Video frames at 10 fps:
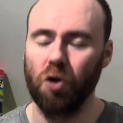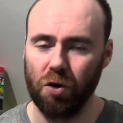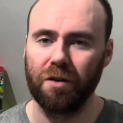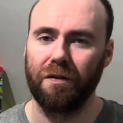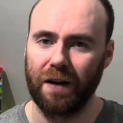
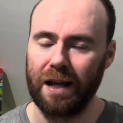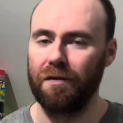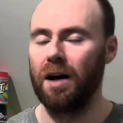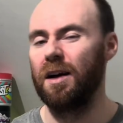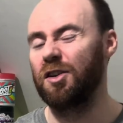
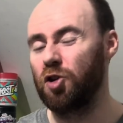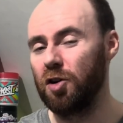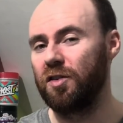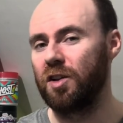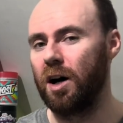flavour, a good
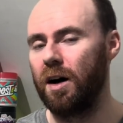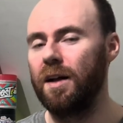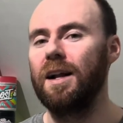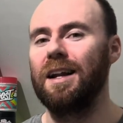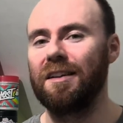start.
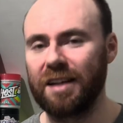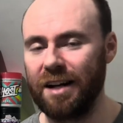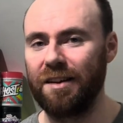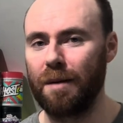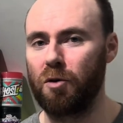Let's get
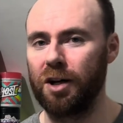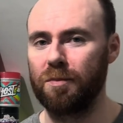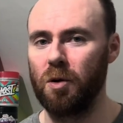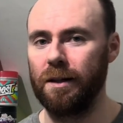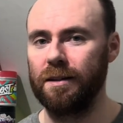into that price point.